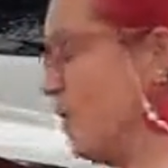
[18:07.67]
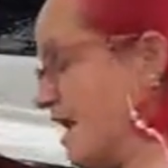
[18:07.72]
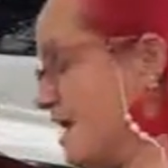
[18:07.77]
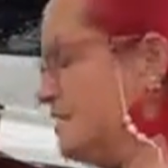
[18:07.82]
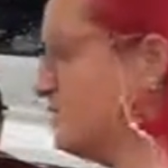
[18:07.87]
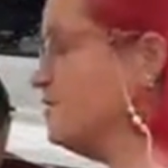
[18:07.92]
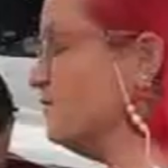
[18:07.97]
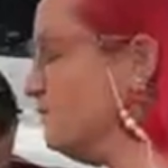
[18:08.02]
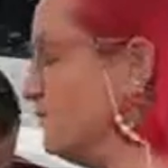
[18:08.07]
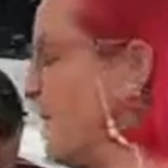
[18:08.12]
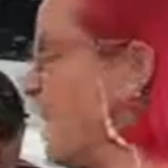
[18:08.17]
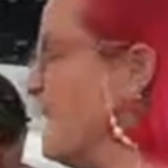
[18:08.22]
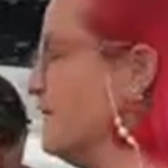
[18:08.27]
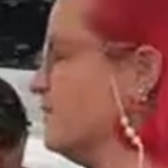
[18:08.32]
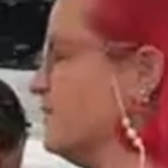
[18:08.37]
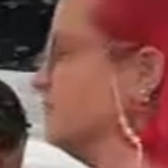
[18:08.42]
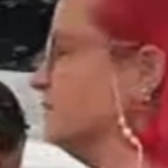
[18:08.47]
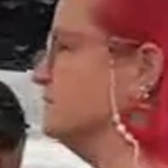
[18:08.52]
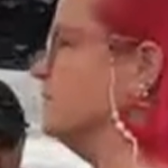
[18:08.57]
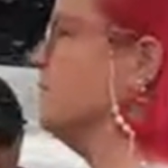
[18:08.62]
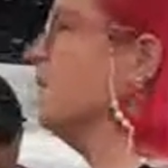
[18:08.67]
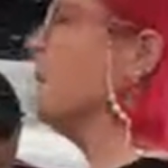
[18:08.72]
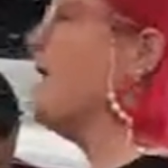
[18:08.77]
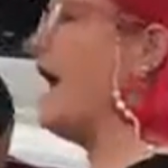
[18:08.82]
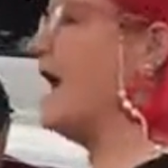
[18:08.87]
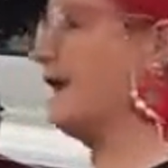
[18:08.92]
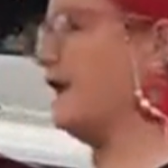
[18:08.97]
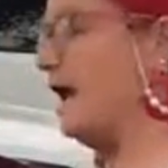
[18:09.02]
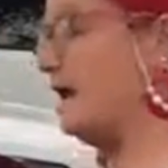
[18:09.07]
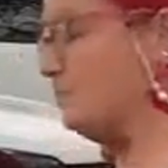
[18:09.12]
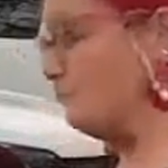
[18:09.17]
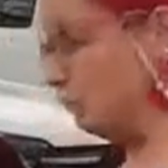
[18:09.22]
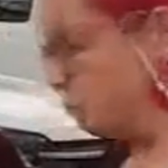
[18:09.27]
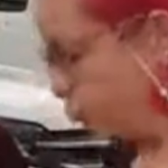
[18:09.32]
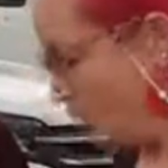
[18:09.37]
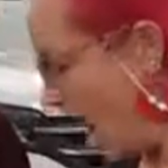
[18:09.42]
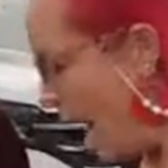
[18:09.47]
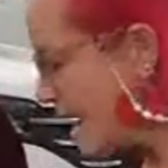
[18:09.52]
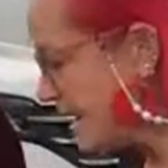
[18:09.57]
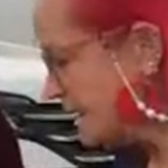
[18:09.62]
with the Father, I came
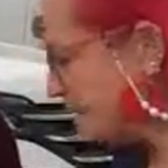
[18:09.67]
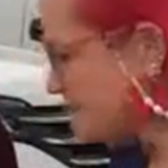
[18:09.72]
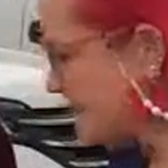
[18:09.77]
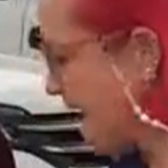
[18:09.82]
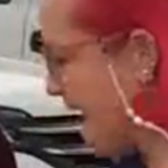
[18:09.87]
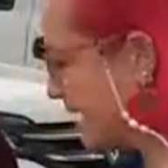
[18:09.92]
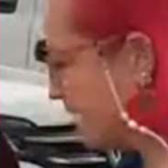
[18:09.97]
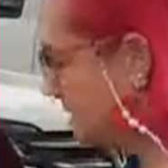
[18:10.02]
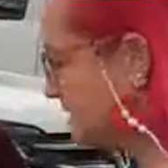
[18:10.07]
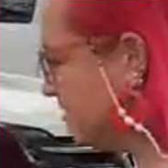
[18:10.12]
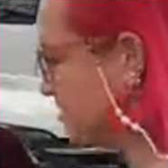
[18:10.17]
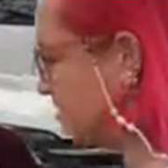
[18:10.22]
running back